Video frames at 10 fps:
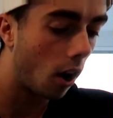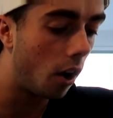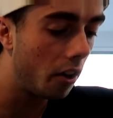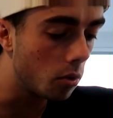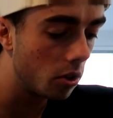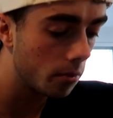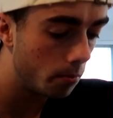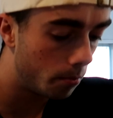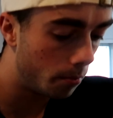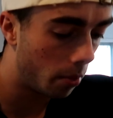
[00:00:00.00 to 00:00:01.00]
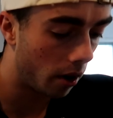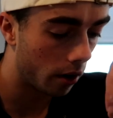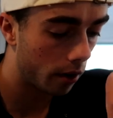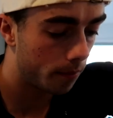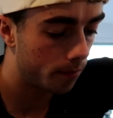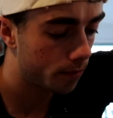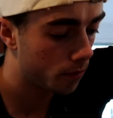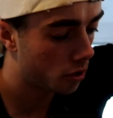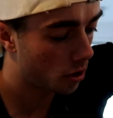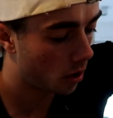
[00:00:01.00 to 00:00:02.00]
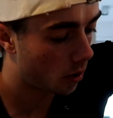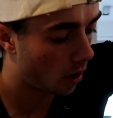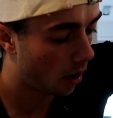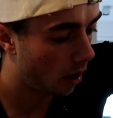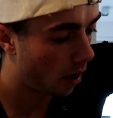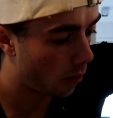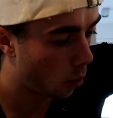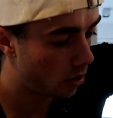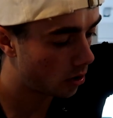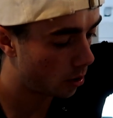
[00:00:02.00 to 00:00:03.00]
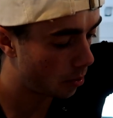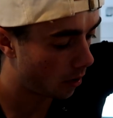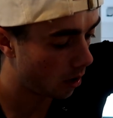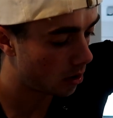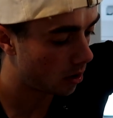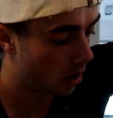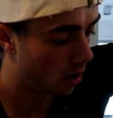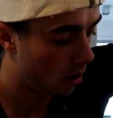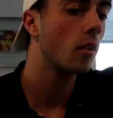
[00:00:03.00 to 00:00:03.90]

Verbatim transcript: Oh, this one is bigger. So I'll have one scoop of this then.